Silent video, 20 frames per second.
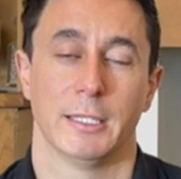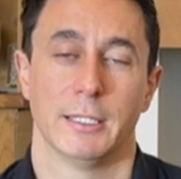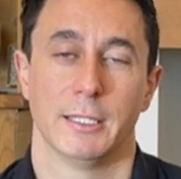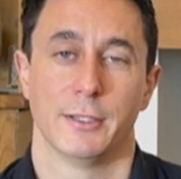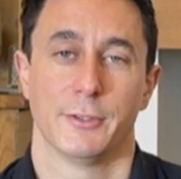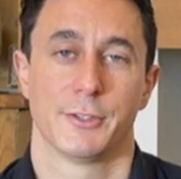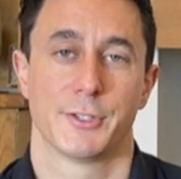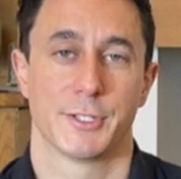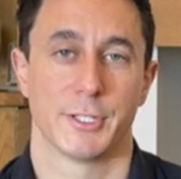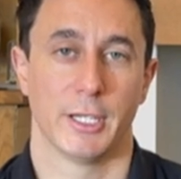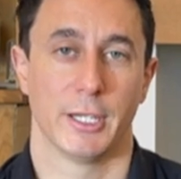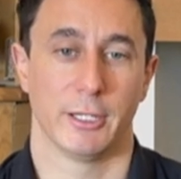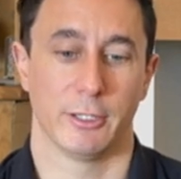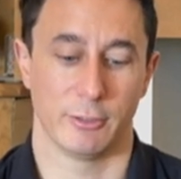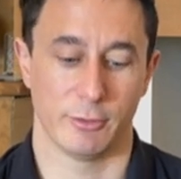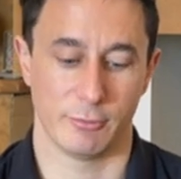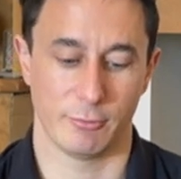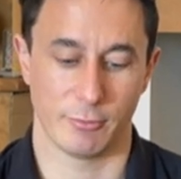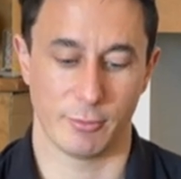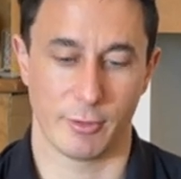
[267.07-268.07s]

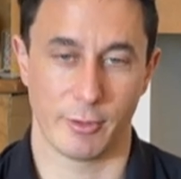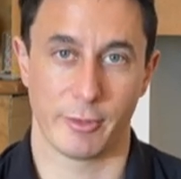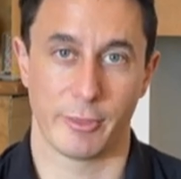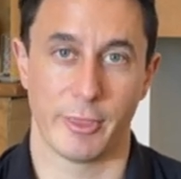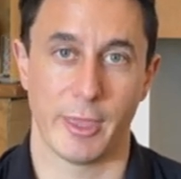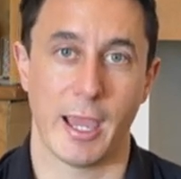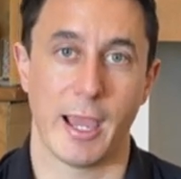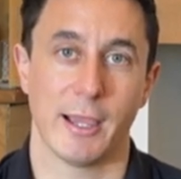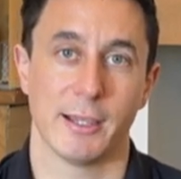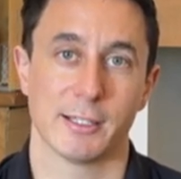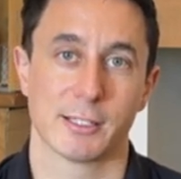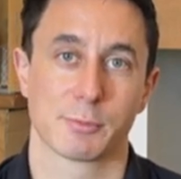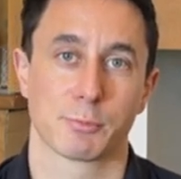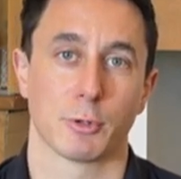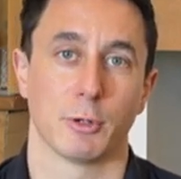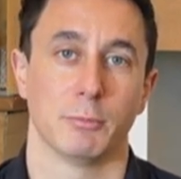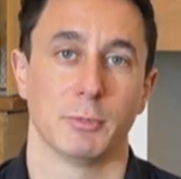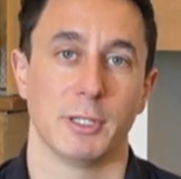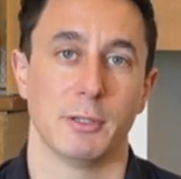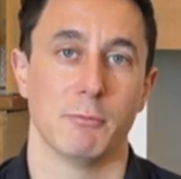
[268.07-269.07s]
So that is
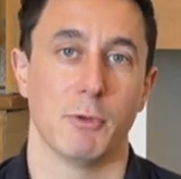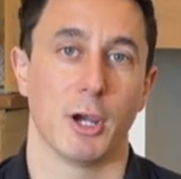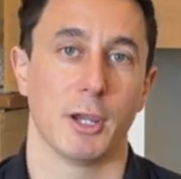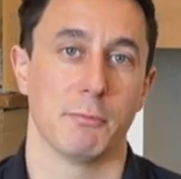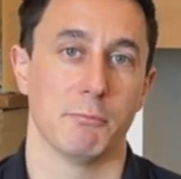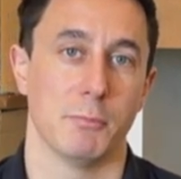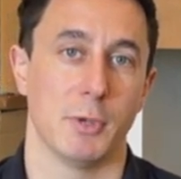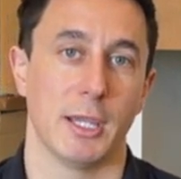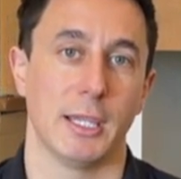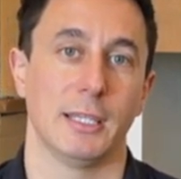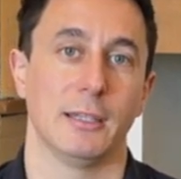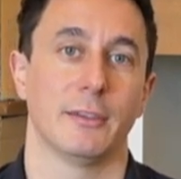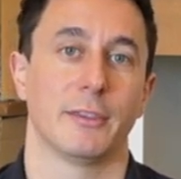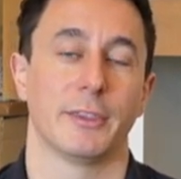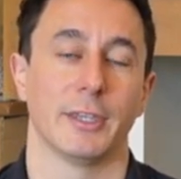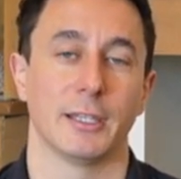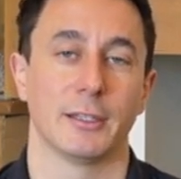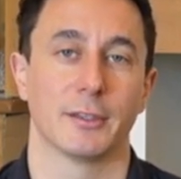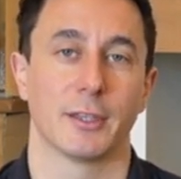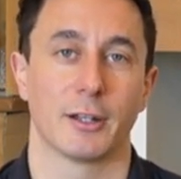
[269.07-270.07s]
probably my main
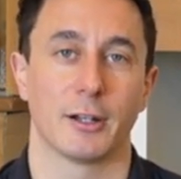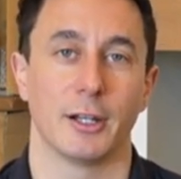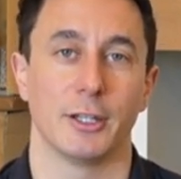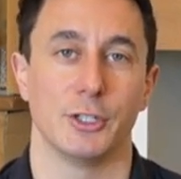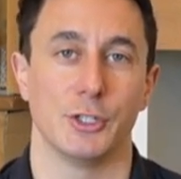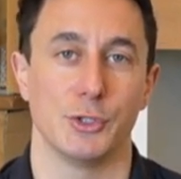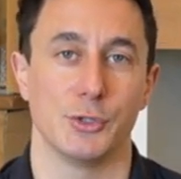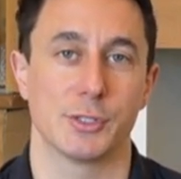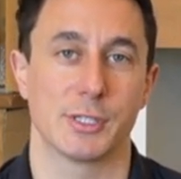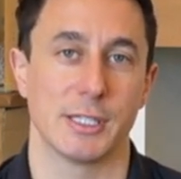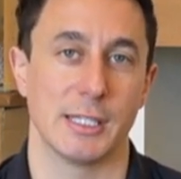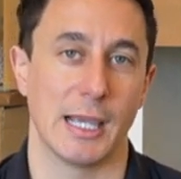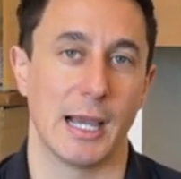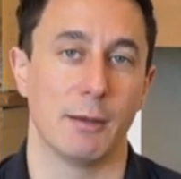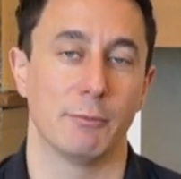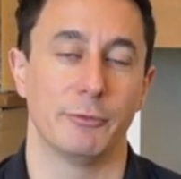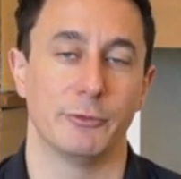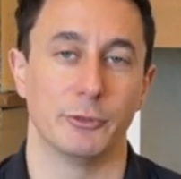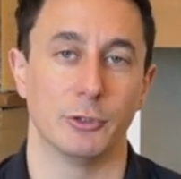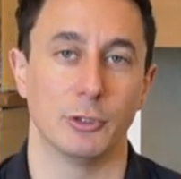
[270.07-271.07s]
thing that I use the
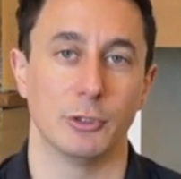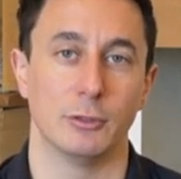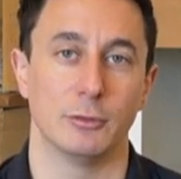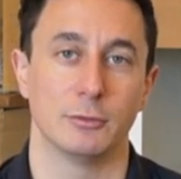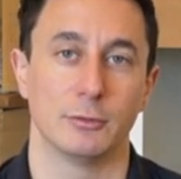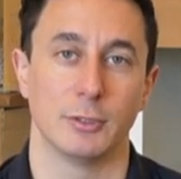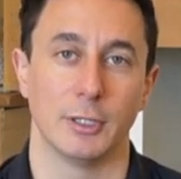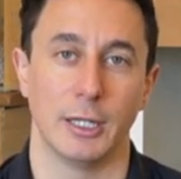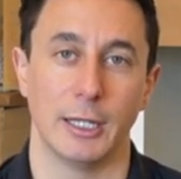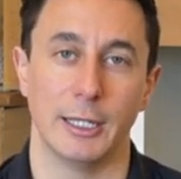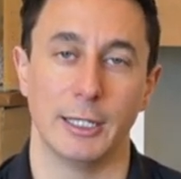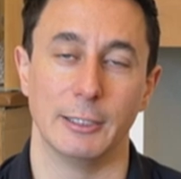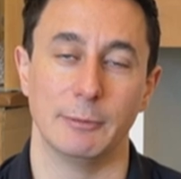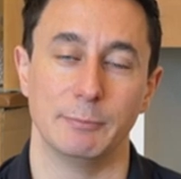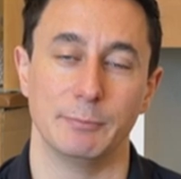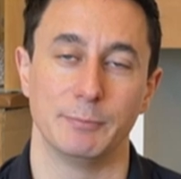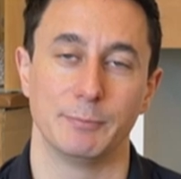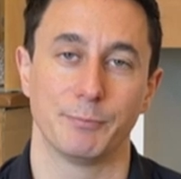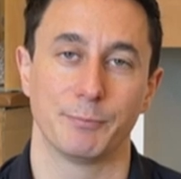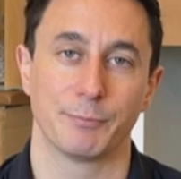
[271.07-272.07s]
app for.
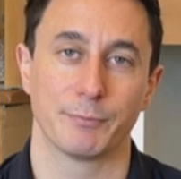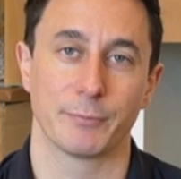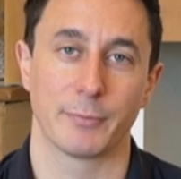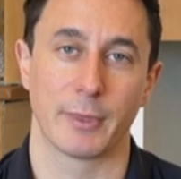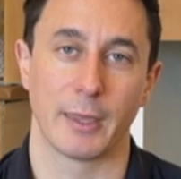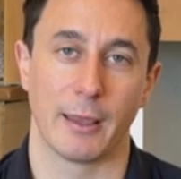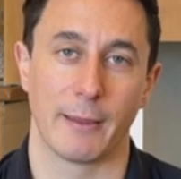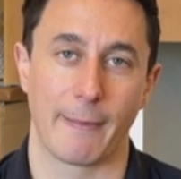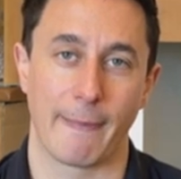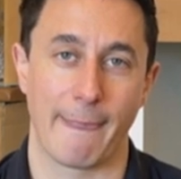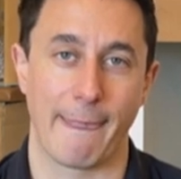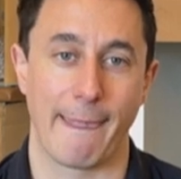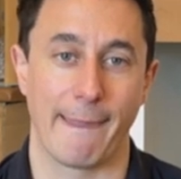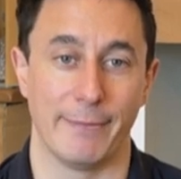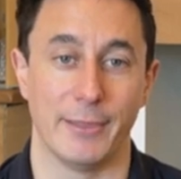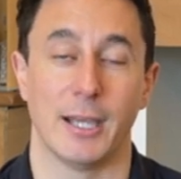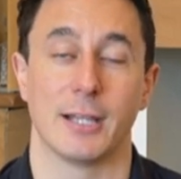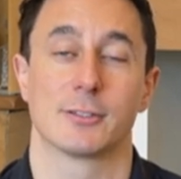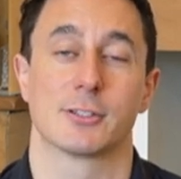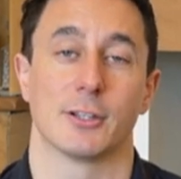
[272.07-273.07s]
And
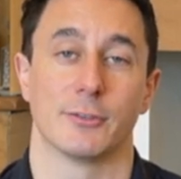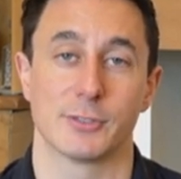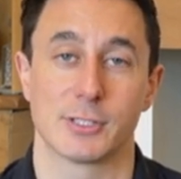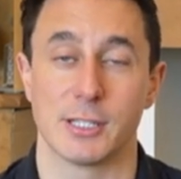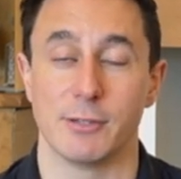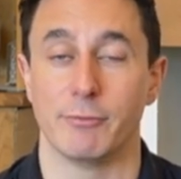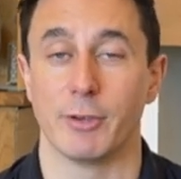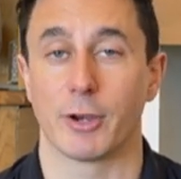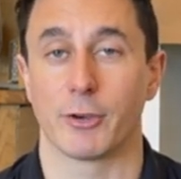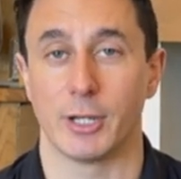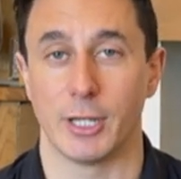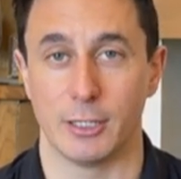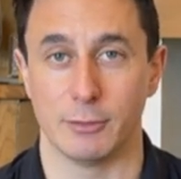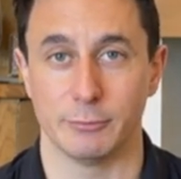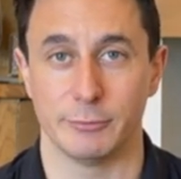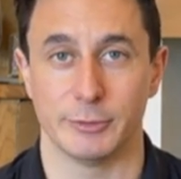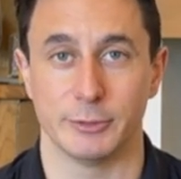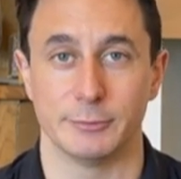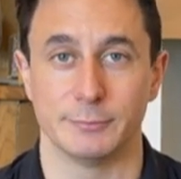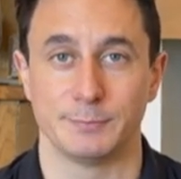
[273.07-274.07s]
that's obviously very
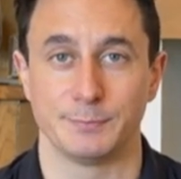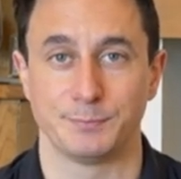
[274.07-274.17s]
helpful.